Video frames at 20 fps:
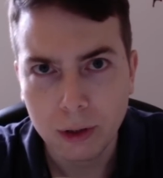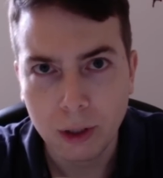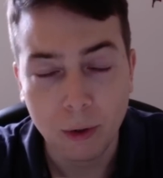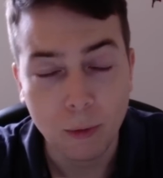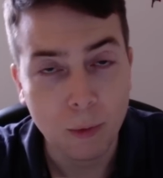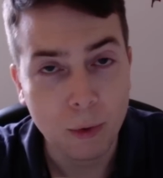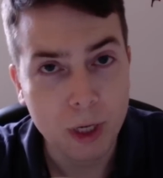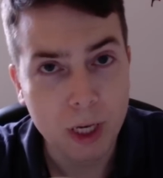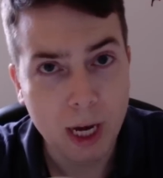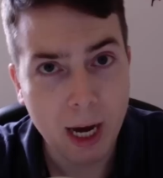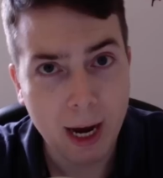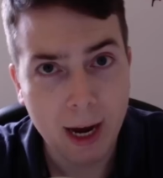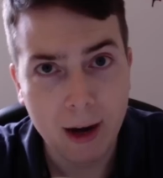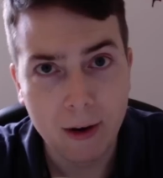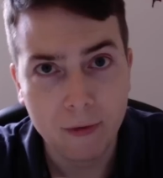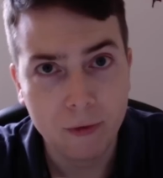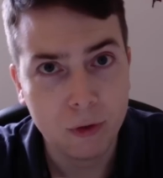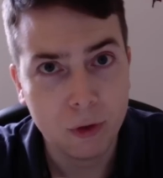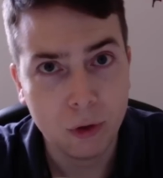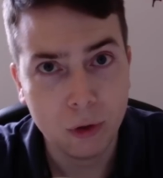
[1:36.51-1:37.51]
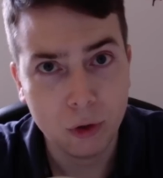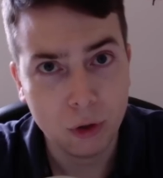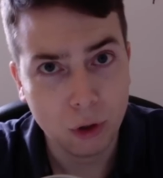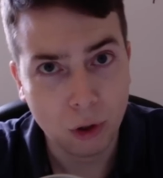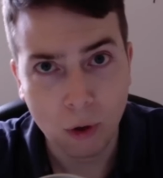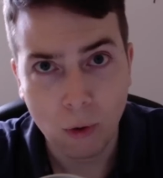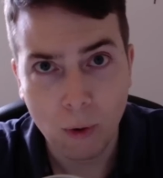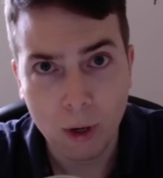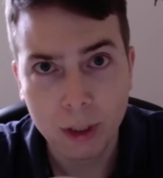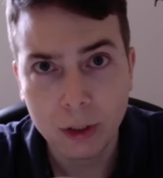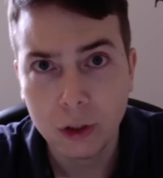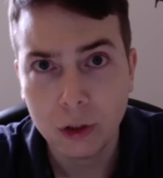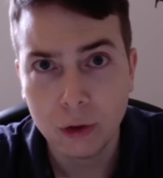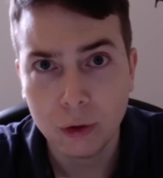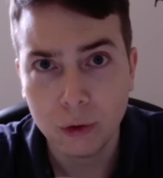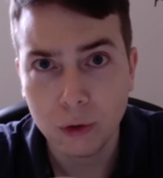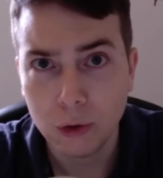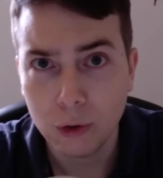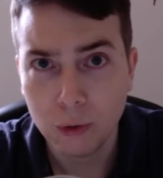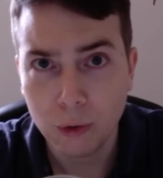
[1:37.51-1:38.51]
that we have to
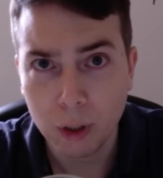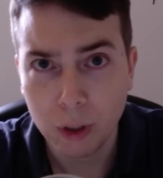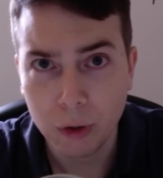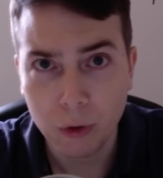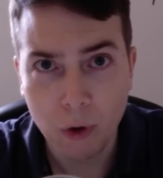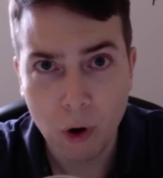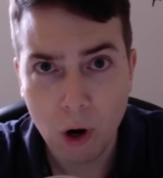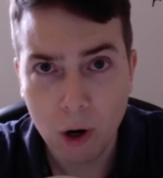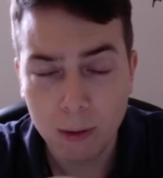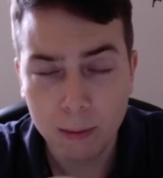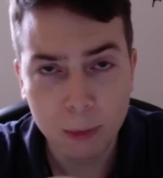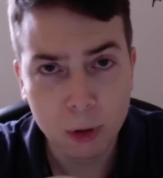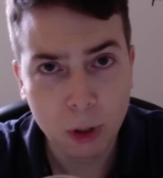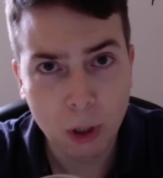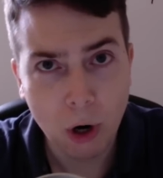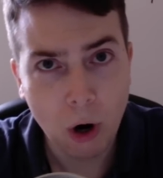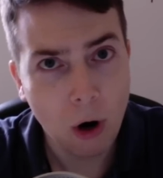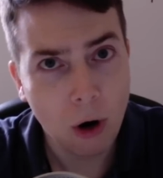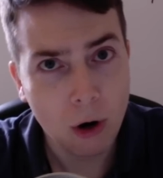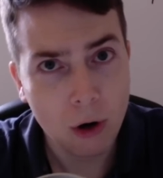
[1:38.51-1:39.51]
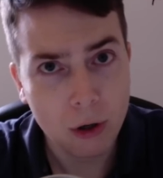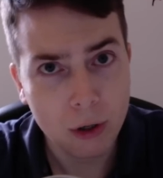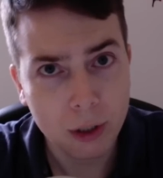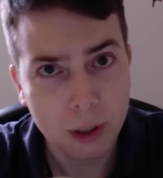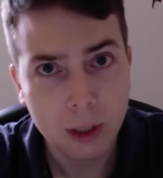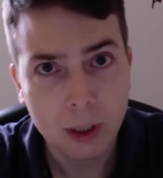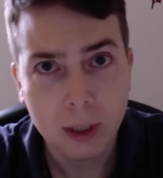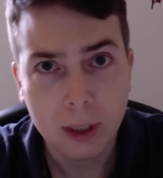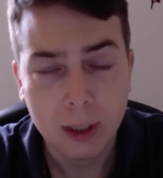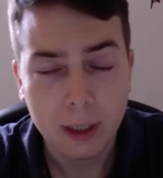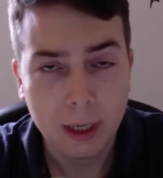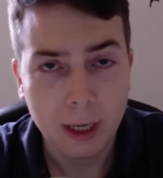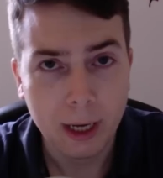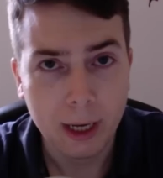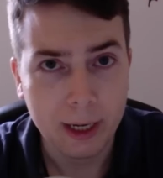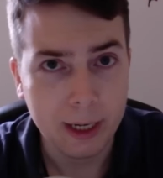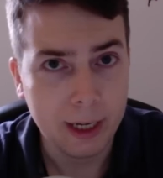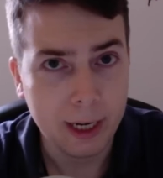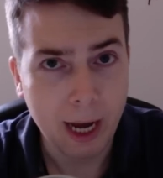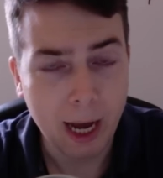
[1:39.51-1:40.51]
sequester you under armed guard
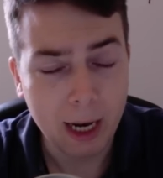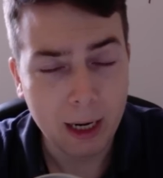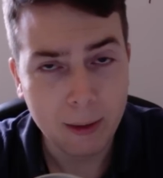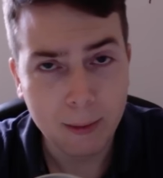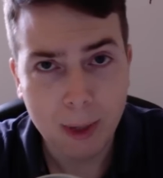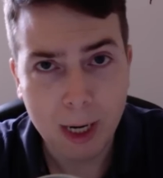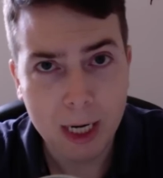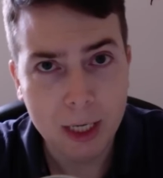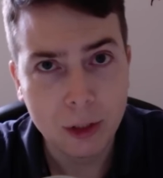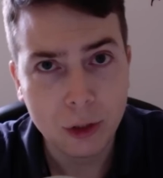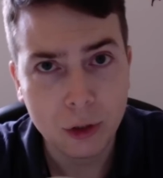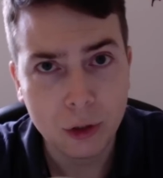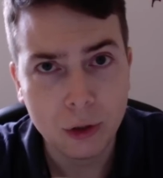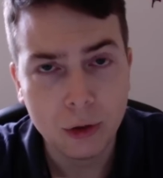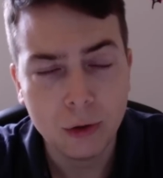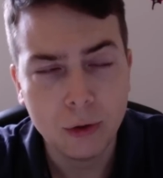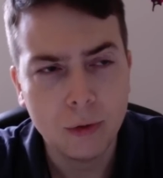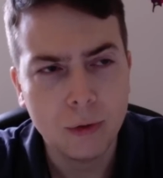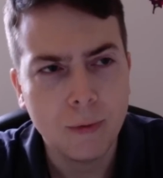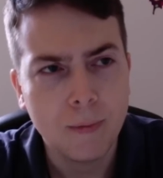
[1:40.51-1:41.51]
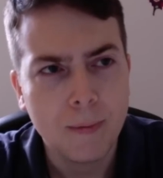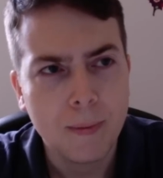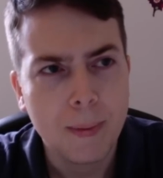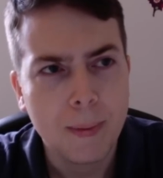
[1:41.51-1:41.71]
and anonymize you